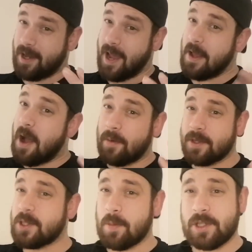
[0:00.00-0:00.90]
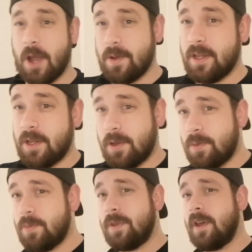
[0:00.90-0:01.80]
Okay, I'm going to stop showing
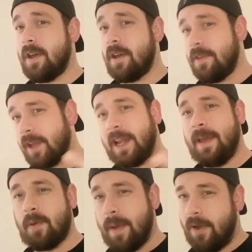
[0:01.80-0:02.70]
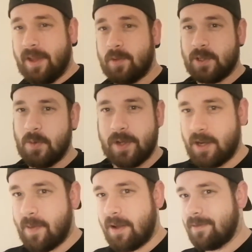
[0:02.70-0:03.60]
you uh, the clip about him
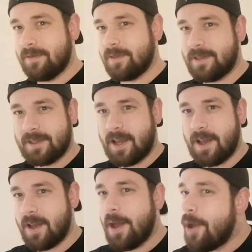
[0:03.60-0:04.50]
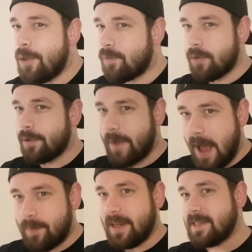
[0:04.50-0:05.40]
talking about uh, the royal
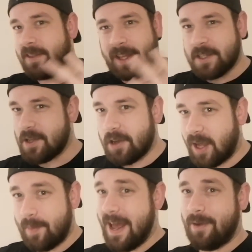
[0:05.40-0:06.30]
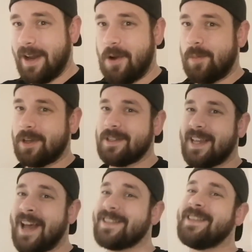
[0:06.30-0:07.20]
families and things that are coming out now
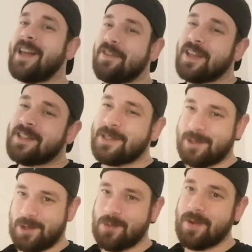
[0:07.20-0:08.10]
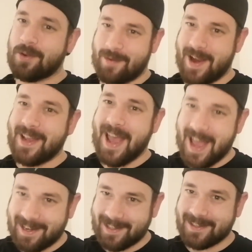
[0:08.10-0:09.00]
because it has nothing to do with Greg
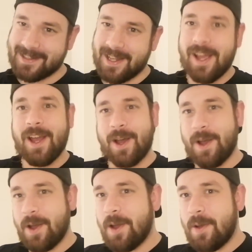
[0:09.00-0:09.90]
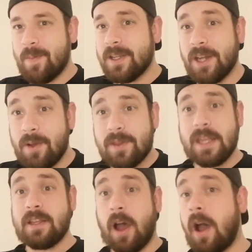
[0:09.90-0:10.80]
Hallett. Um, you know,
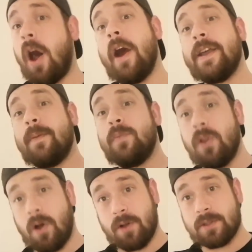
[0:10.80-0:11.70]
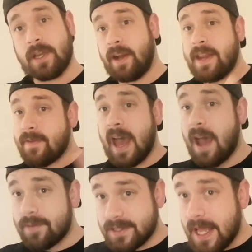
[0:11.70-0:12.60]
the, I am not, and I never
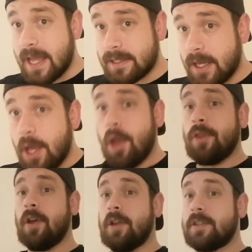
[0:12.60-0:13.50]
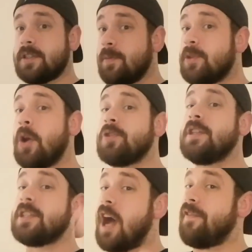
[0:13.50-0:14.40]
have said that some
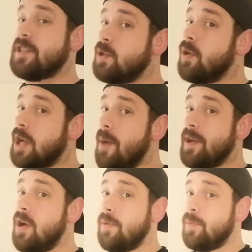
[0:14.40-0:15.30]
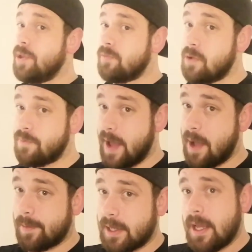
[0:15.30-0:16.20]
dodgy stuff is not going on with the royal
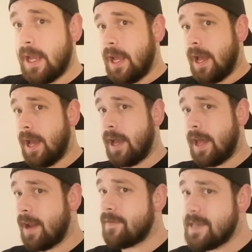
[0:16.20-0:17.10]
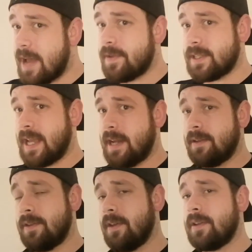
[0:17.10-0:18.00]
family. Uh, and I've never said
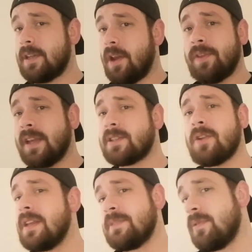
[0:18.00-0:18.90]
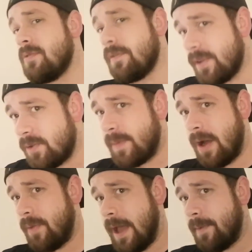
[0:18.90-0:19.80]
that you know things don't need to be revealed
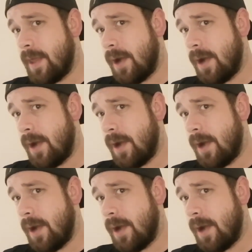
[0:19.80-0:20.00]
about that.